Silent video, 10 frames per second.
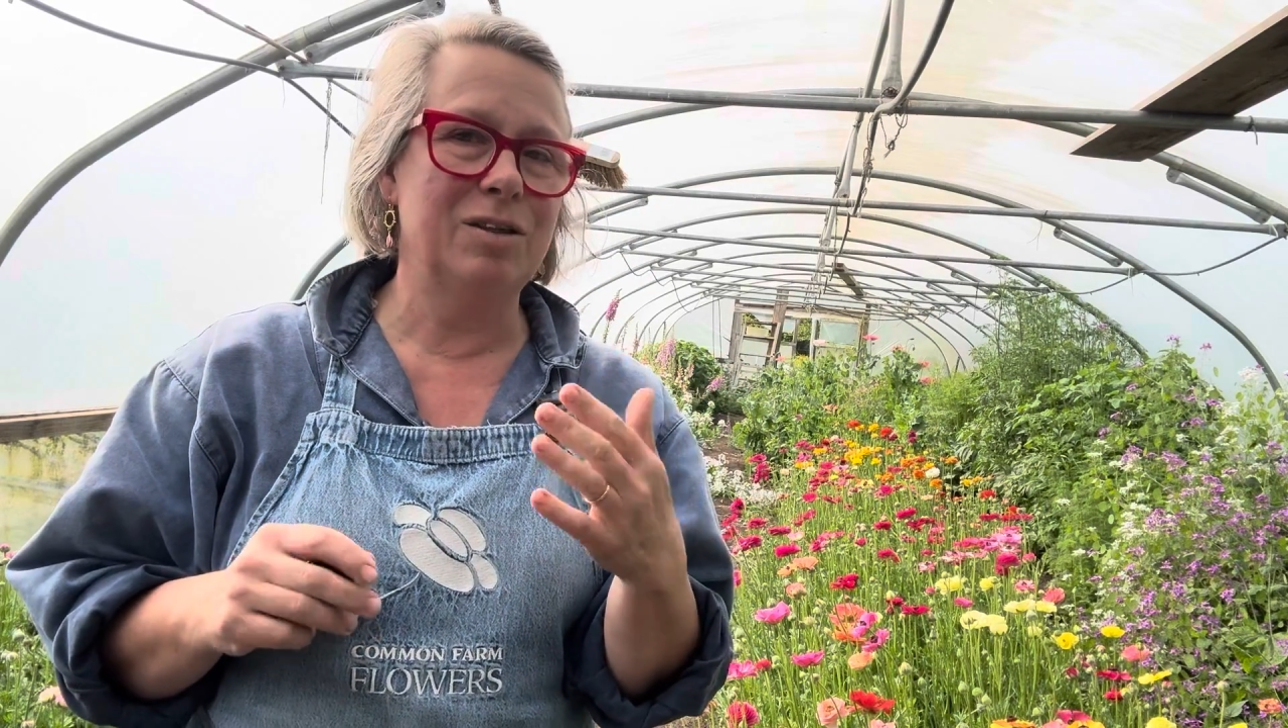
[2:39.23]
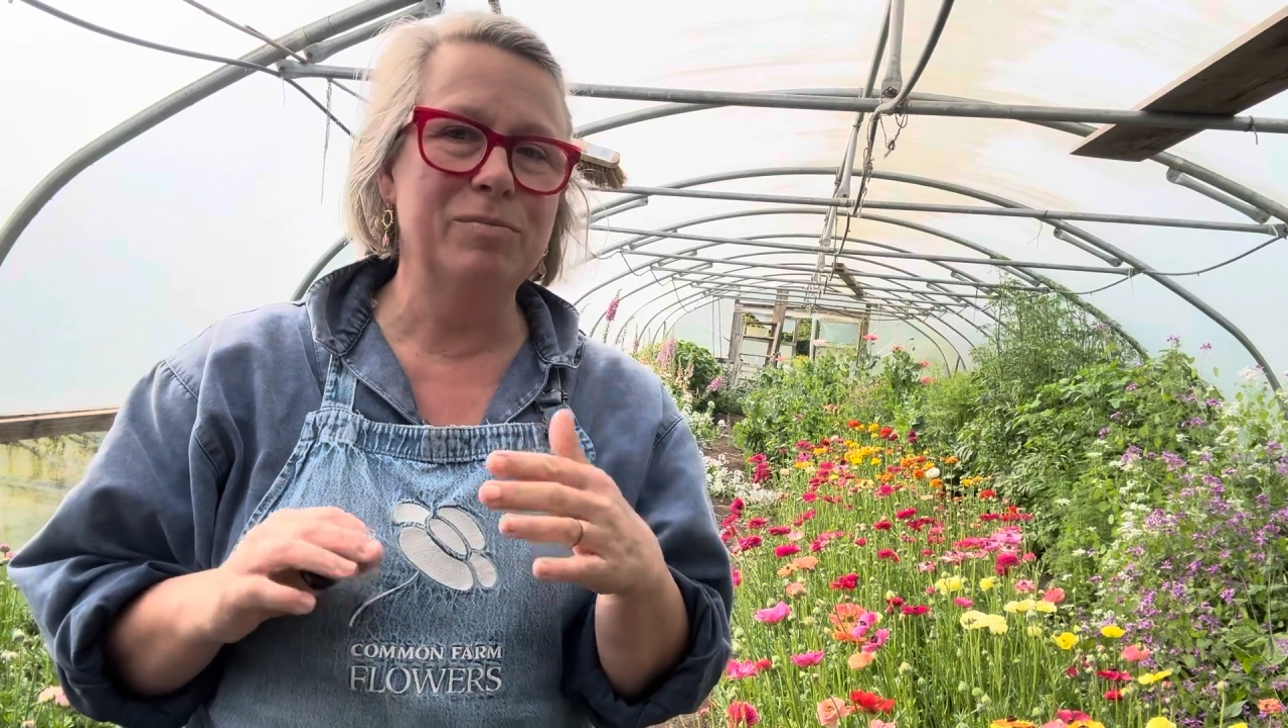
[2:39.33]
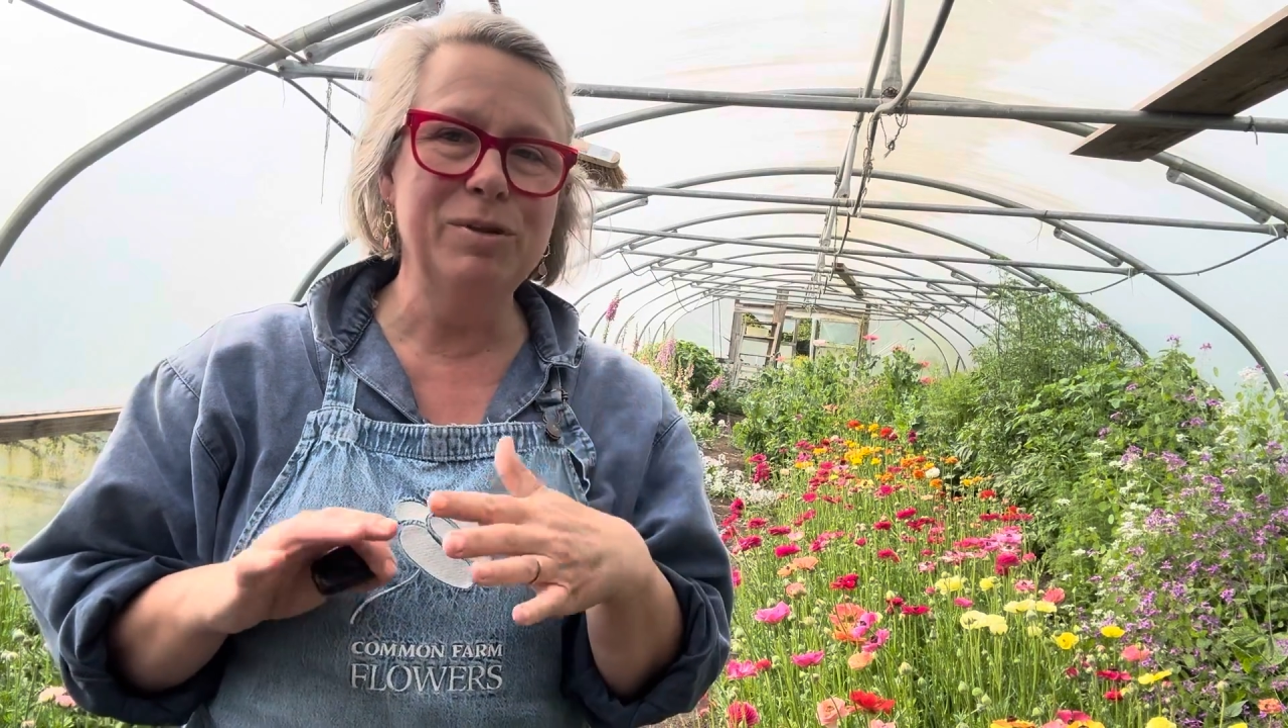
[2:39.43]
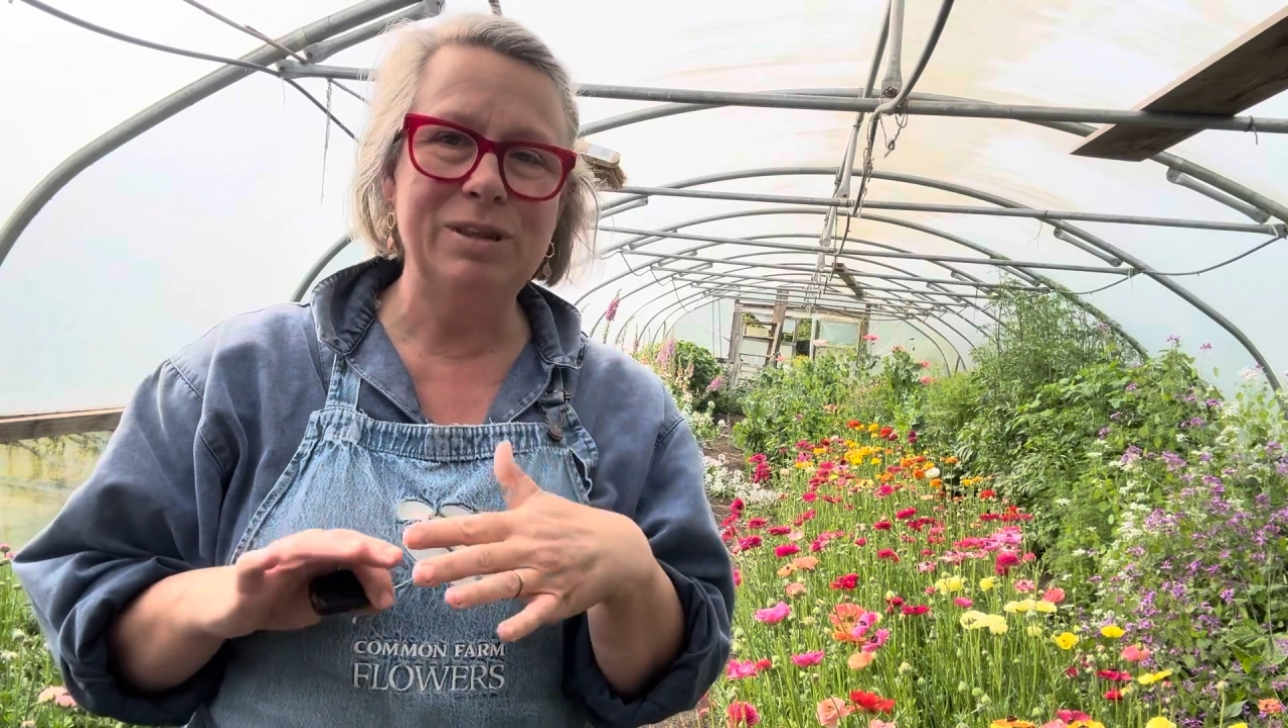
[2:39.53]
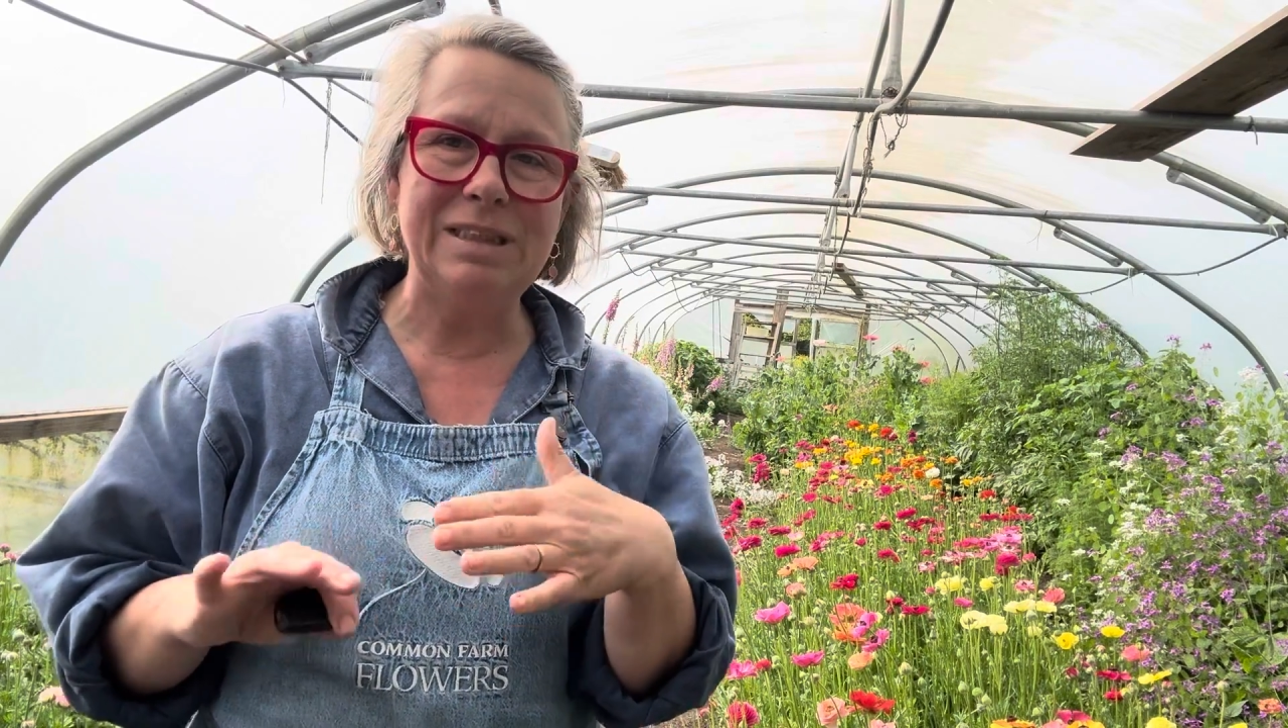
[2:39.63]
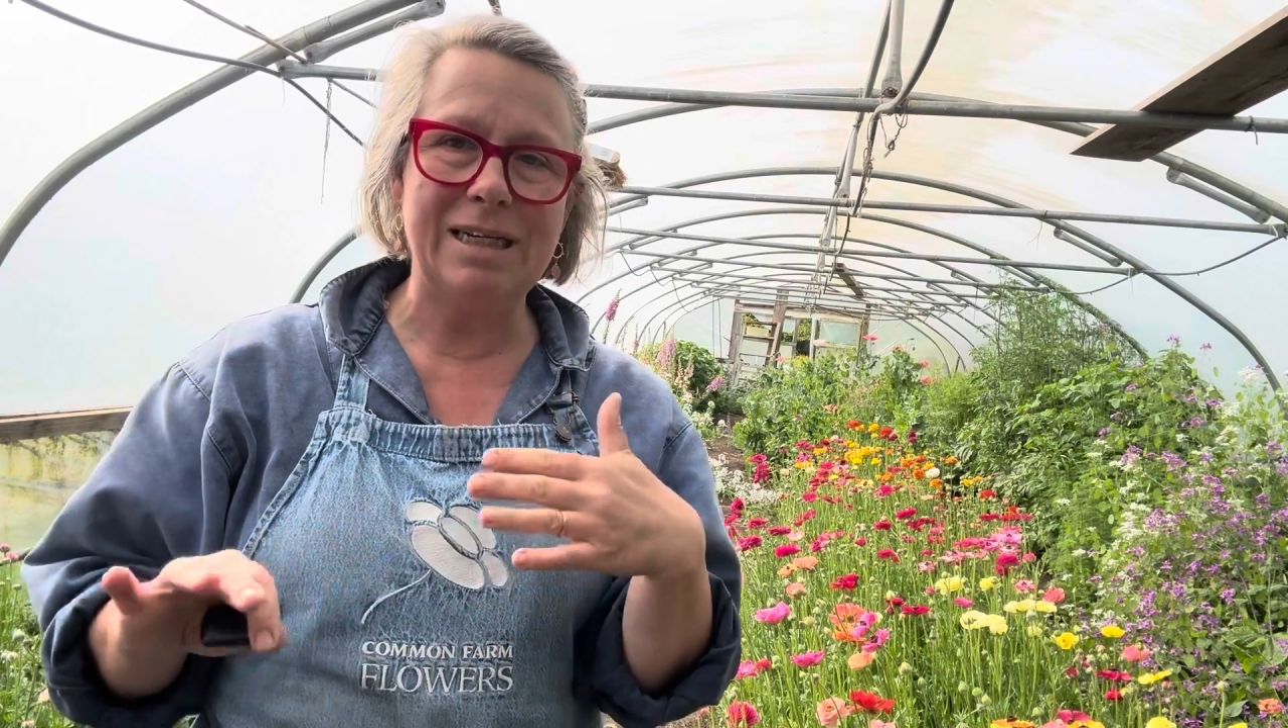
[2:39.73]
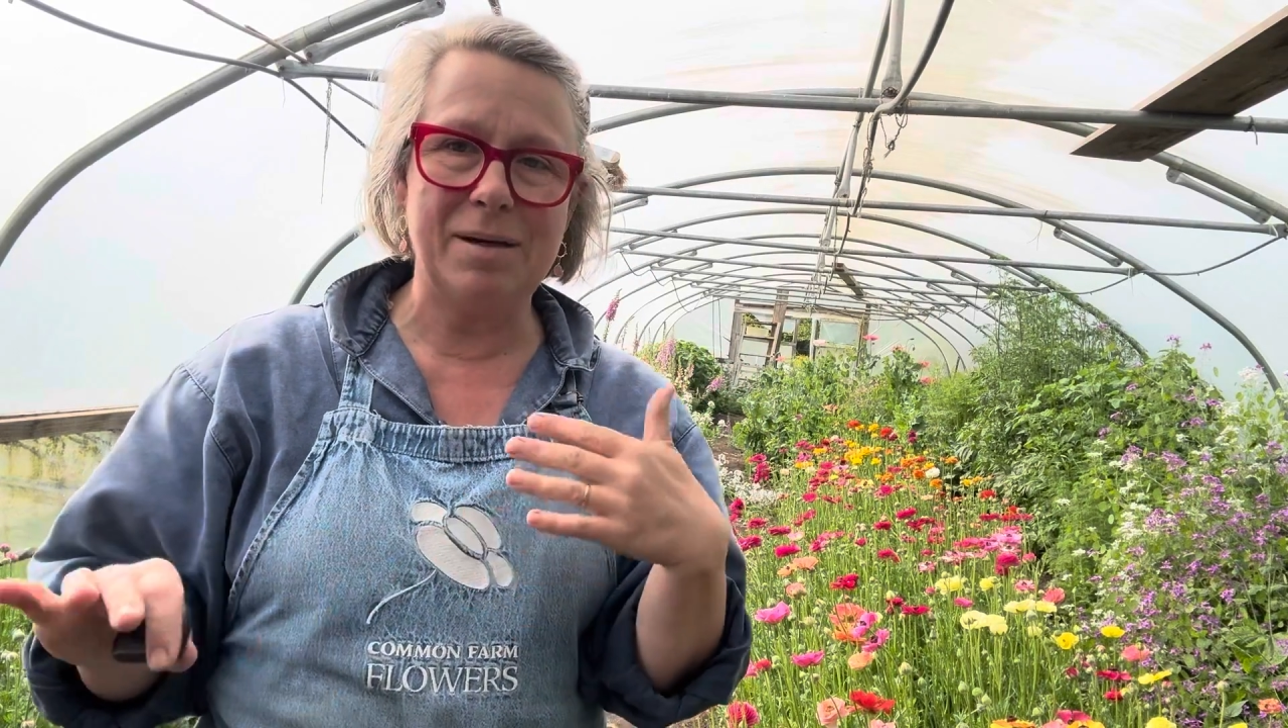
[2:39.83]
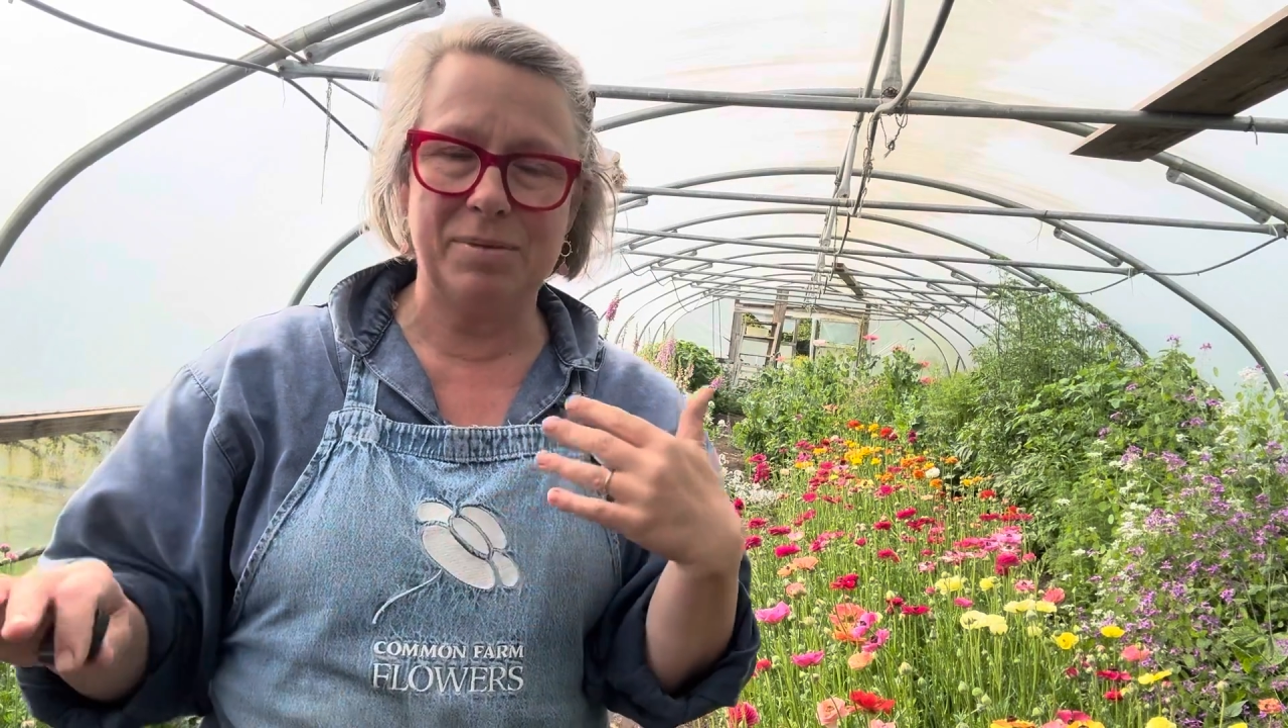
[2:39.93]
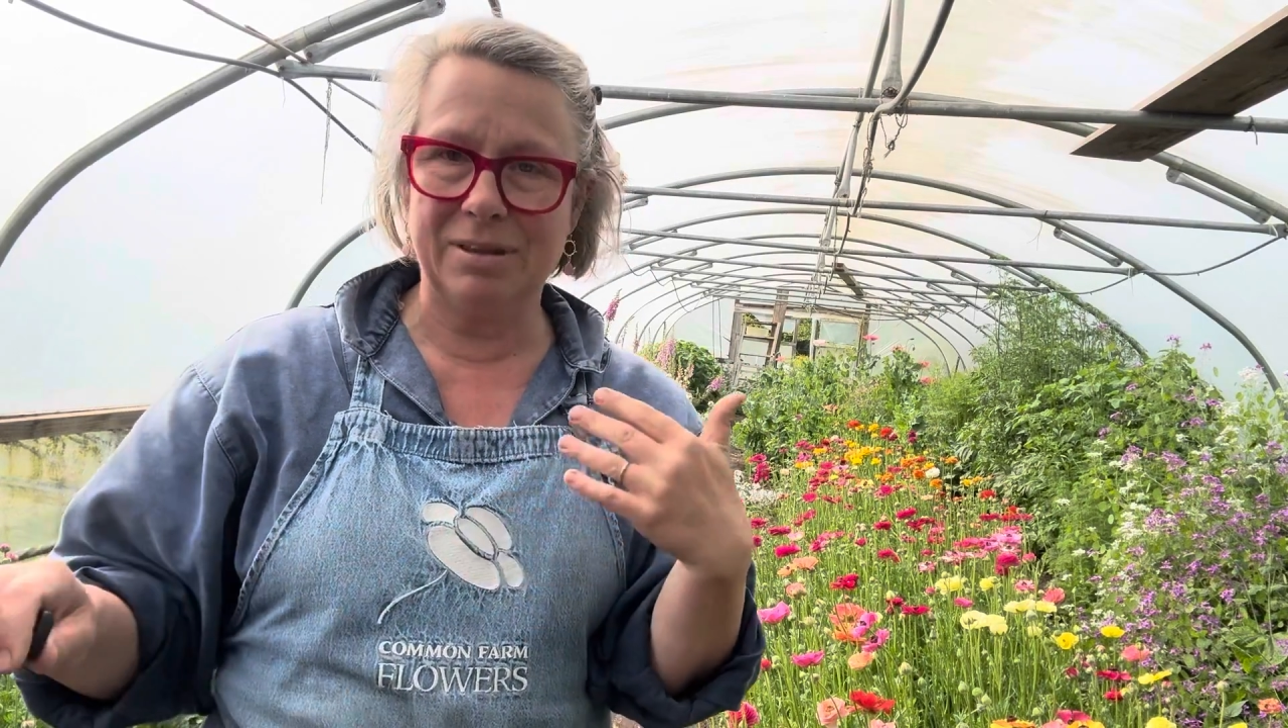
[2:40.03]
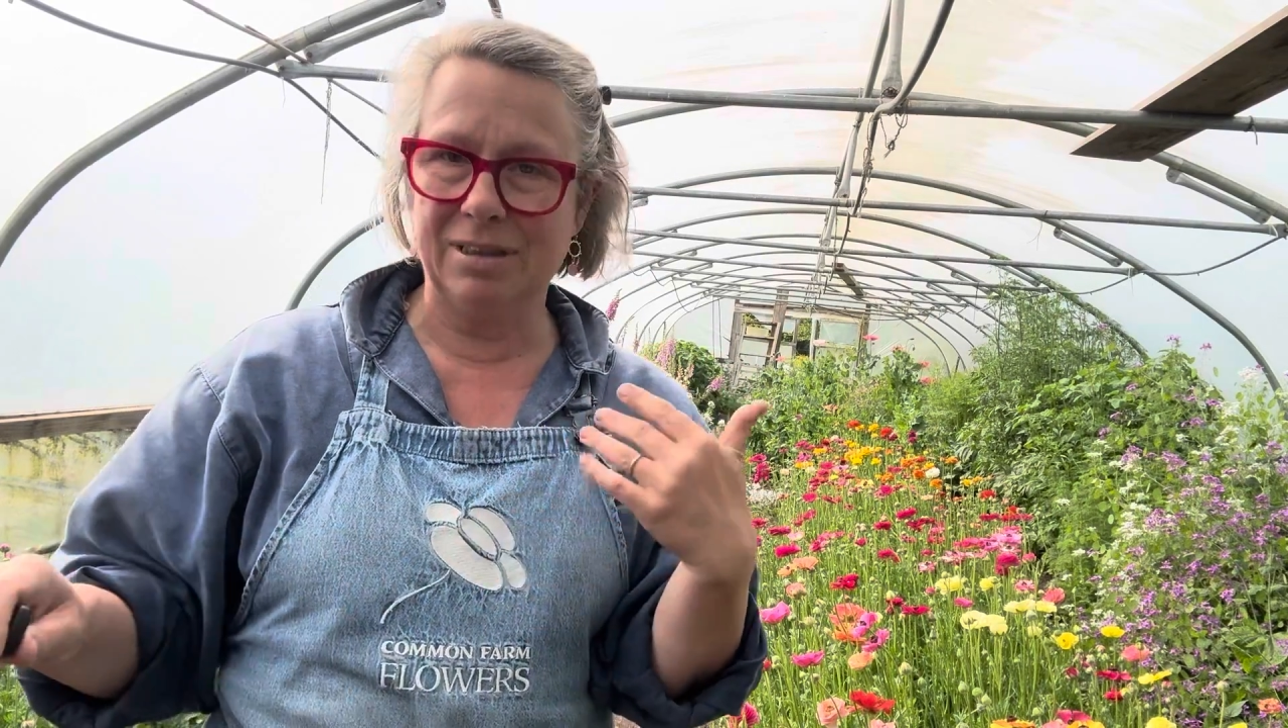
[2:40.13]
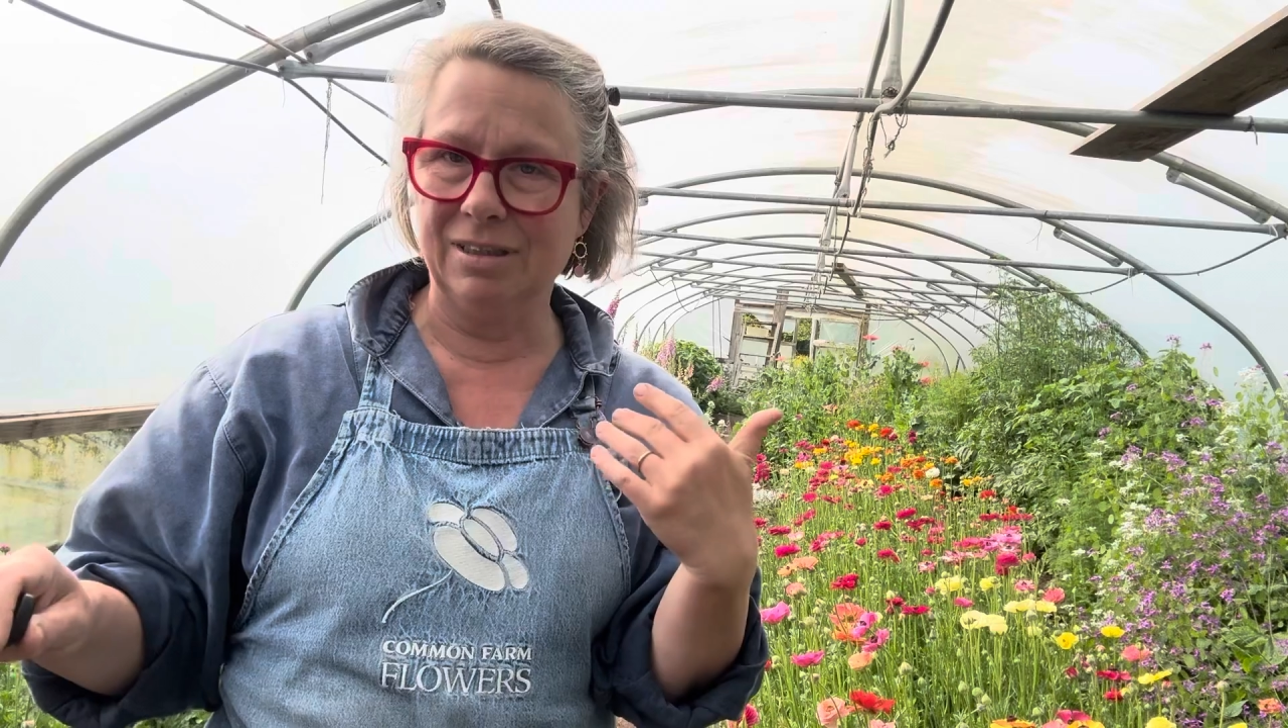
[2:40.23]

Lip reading: the moody depth is